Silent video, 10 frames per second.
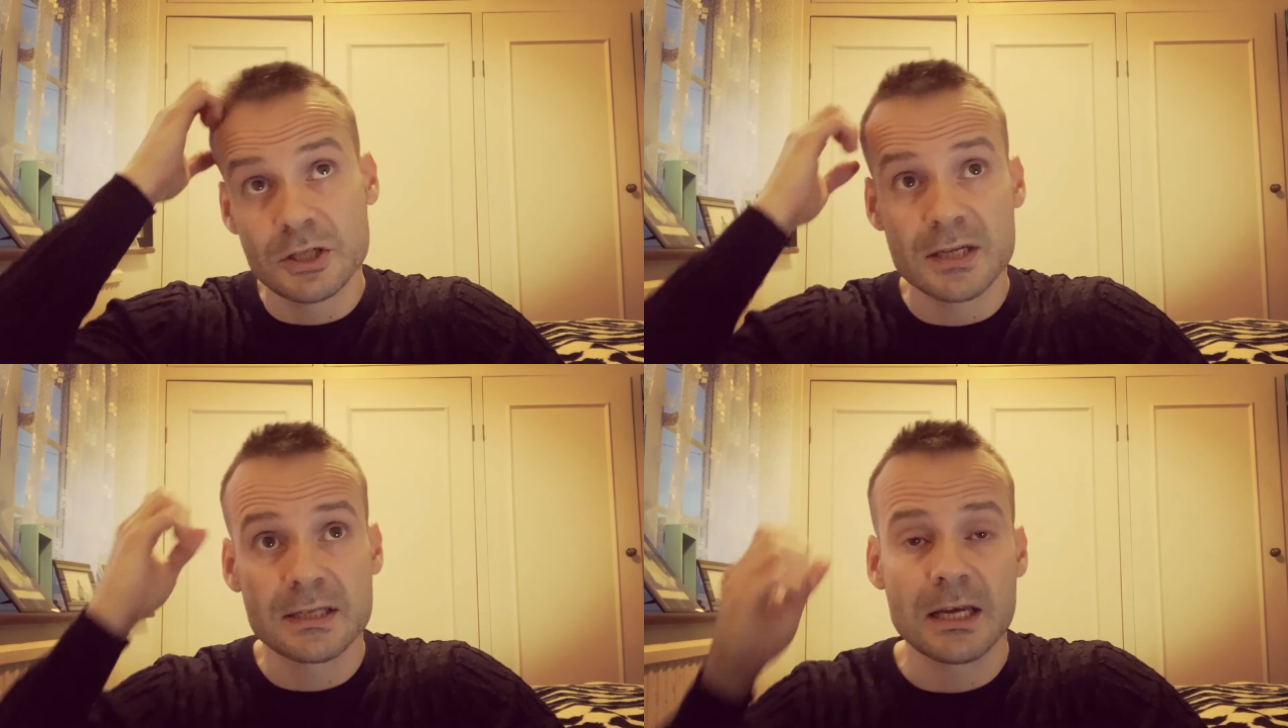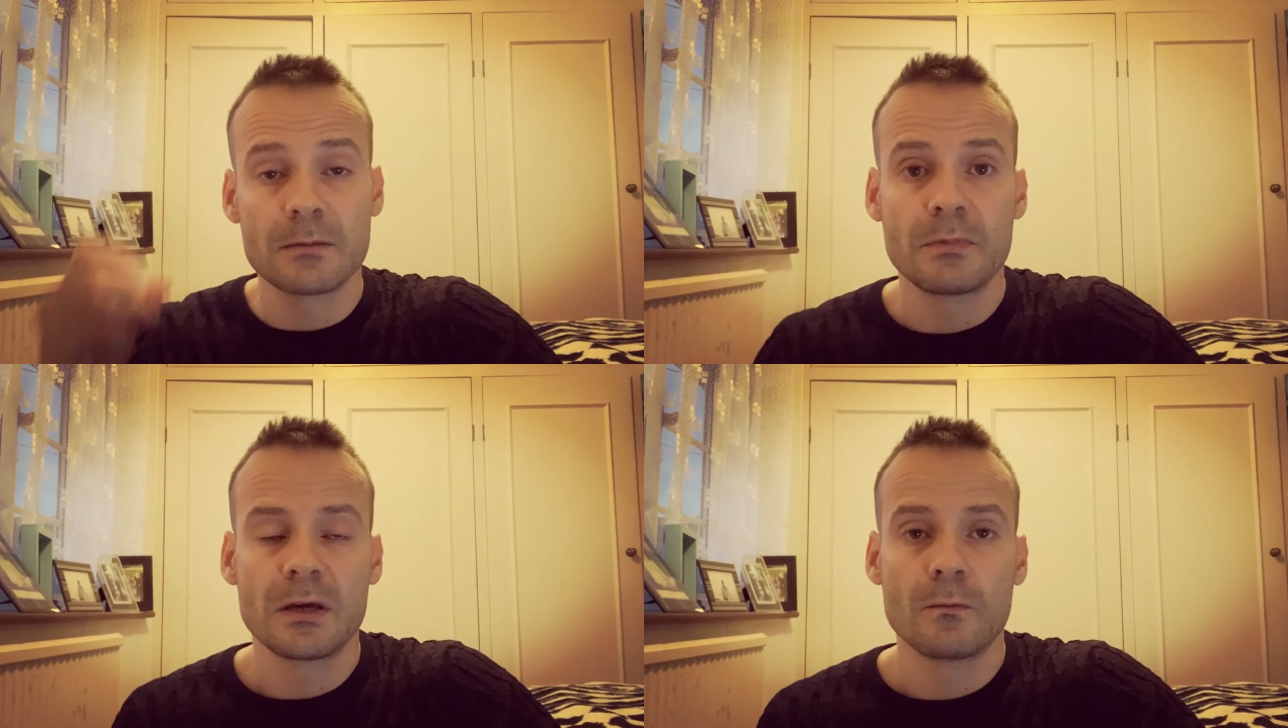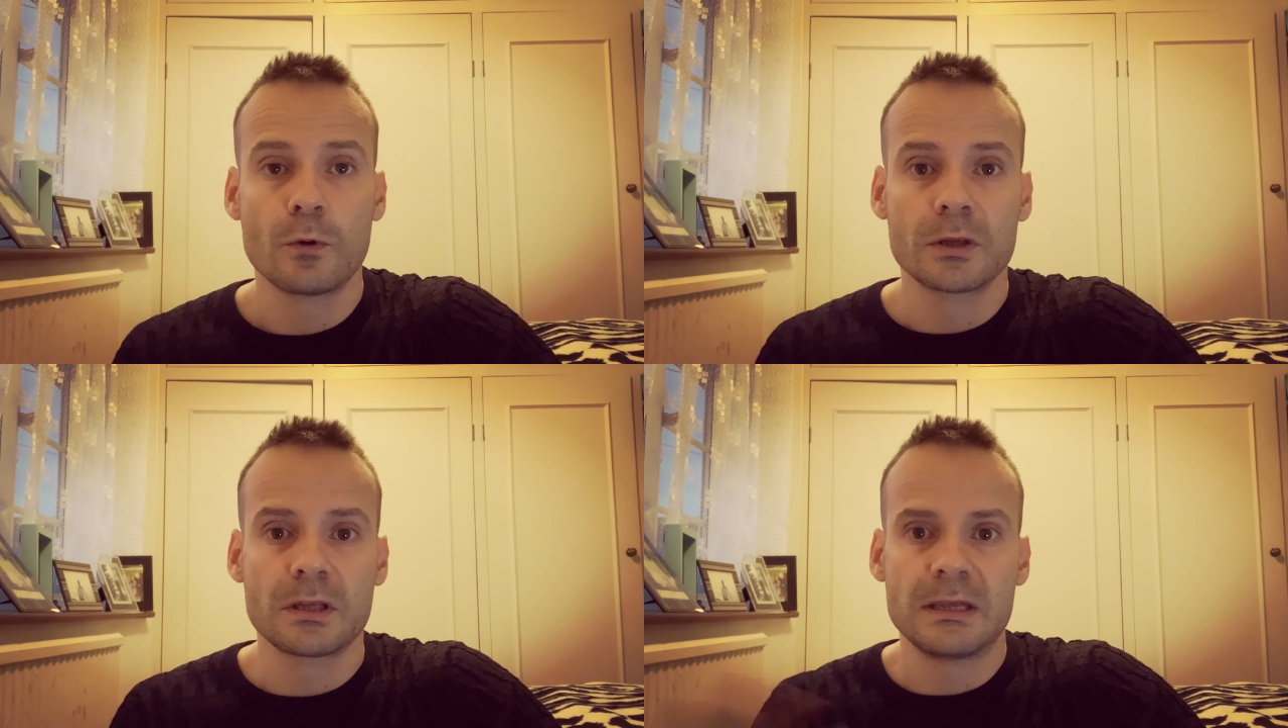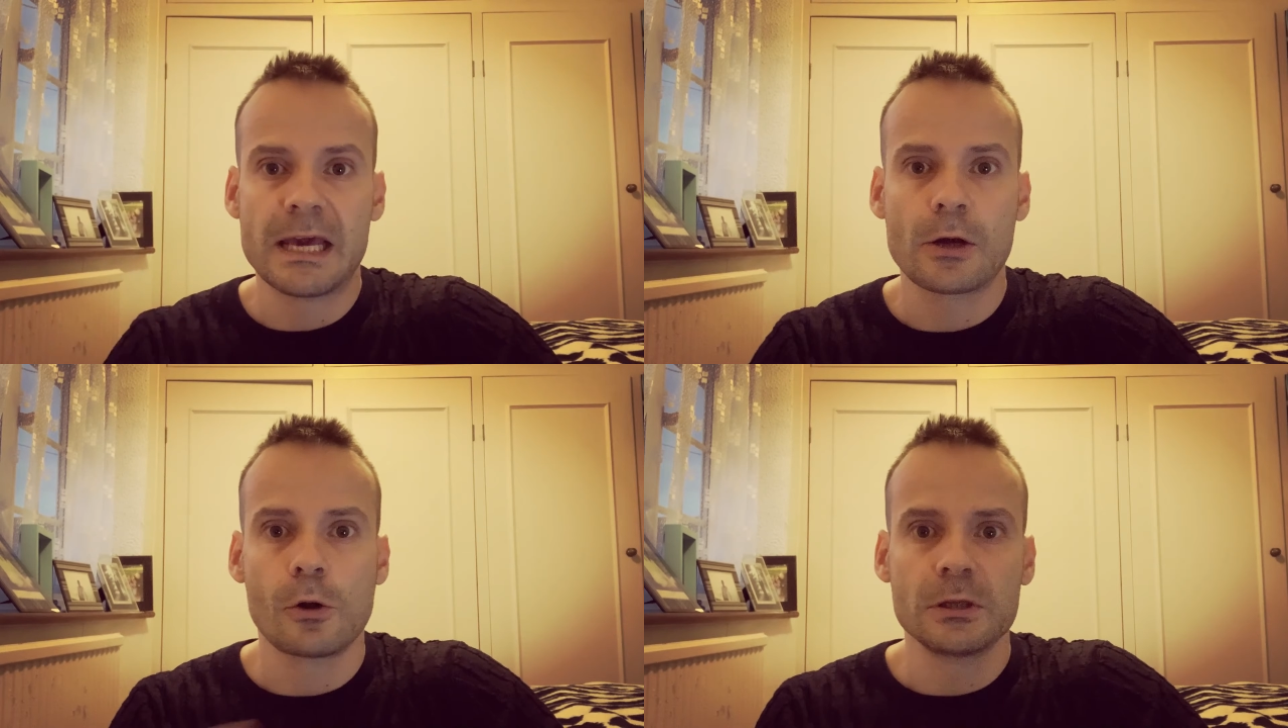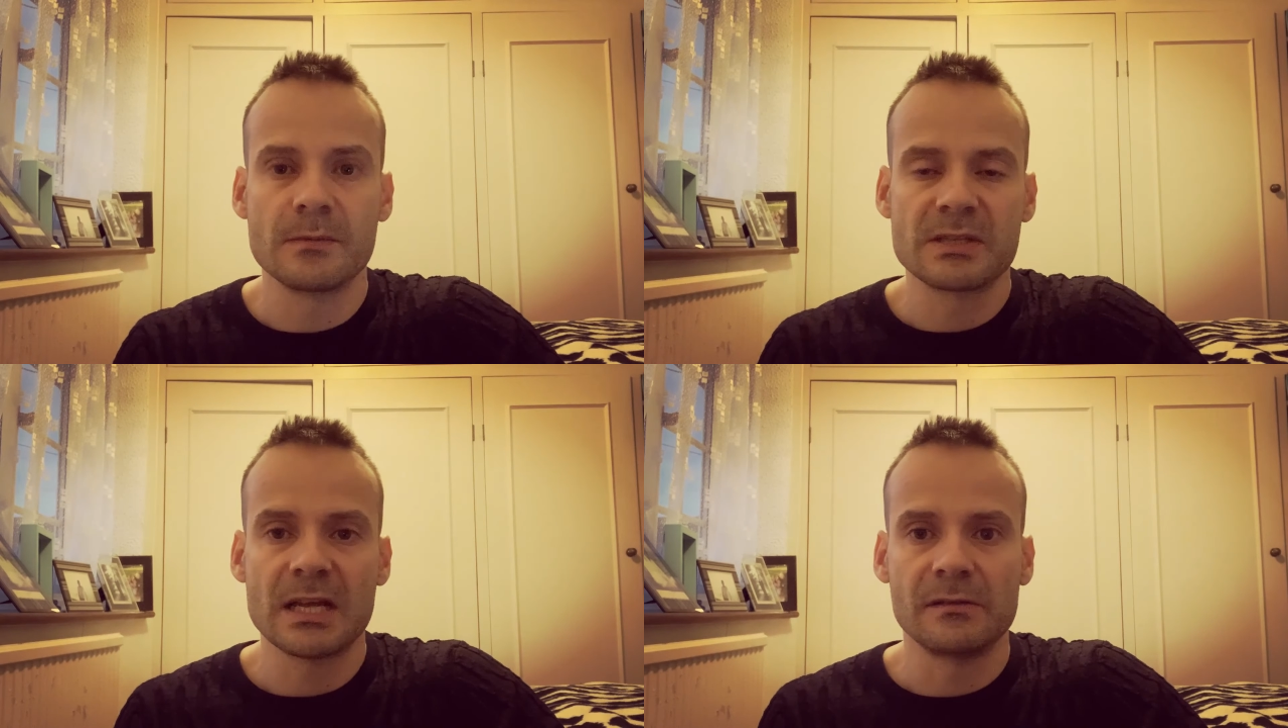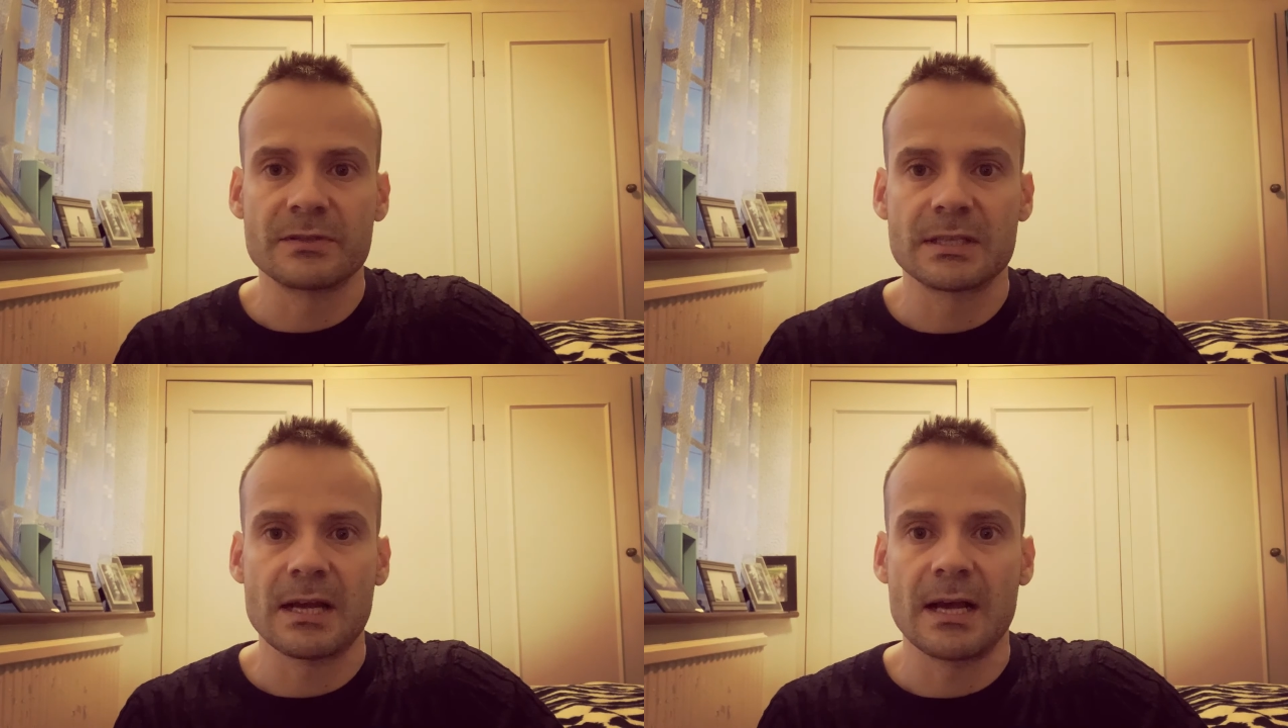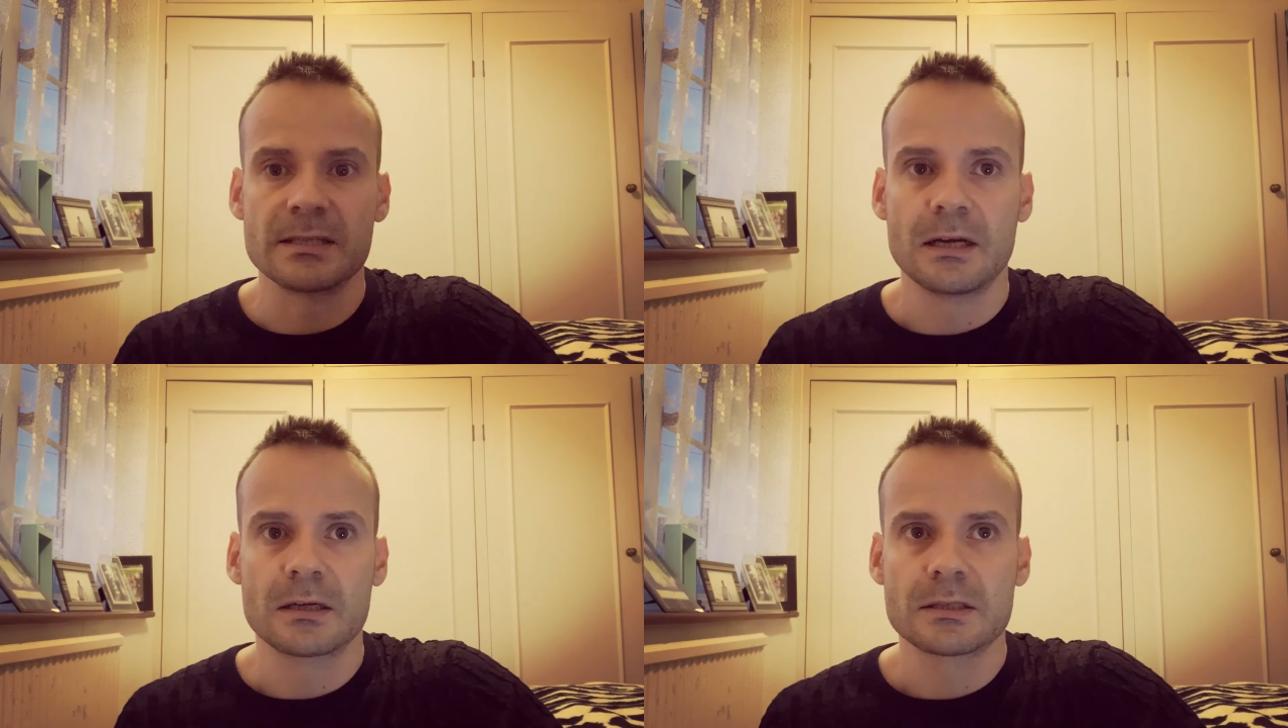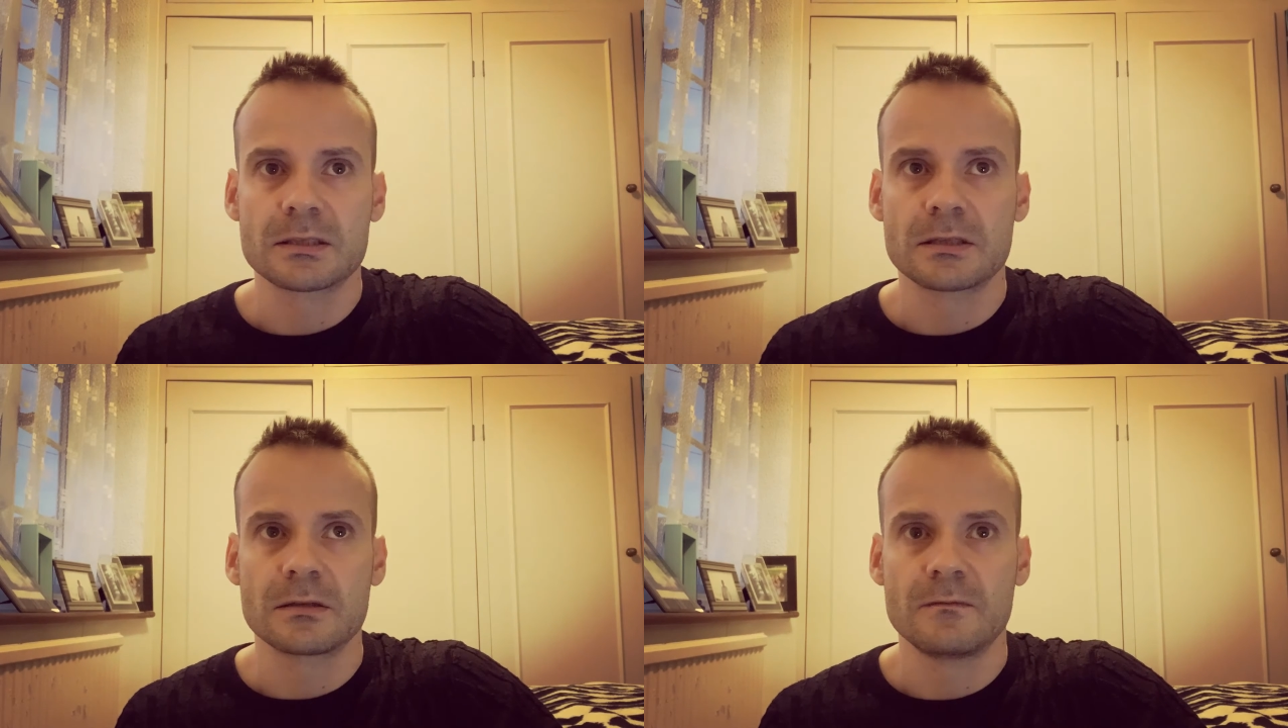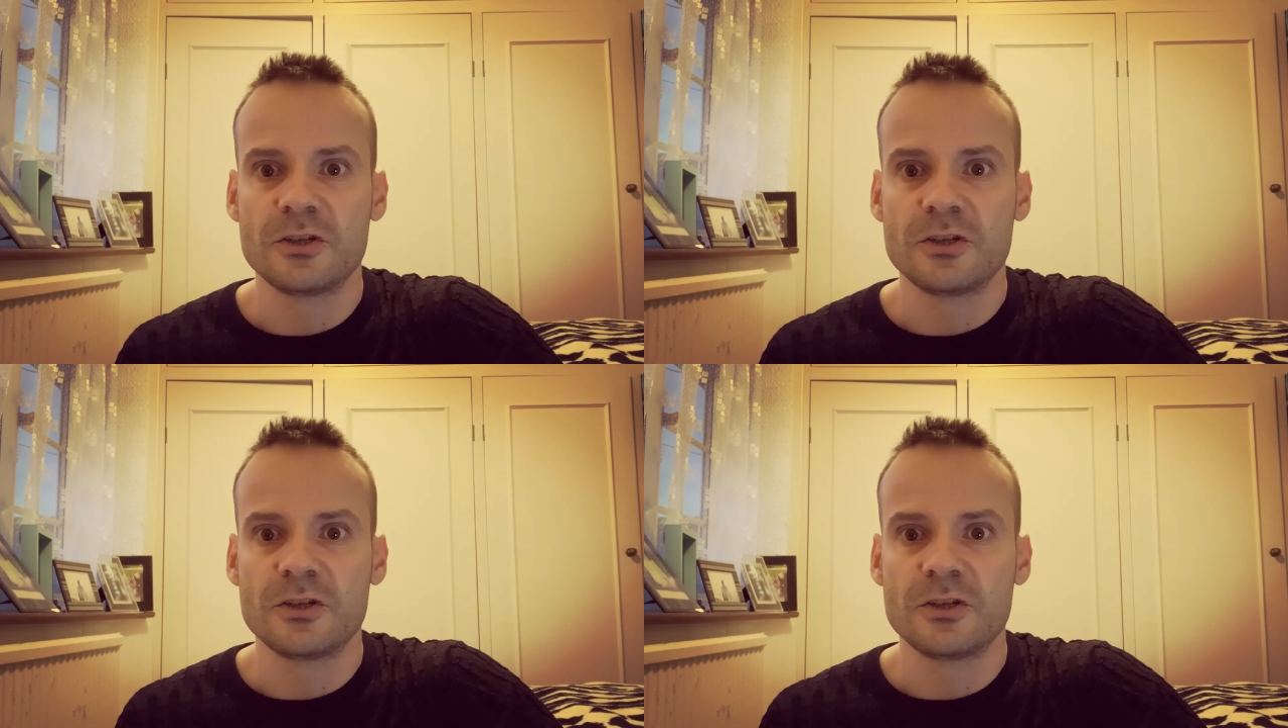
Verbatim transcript: just can be what they call themselves, Azarx.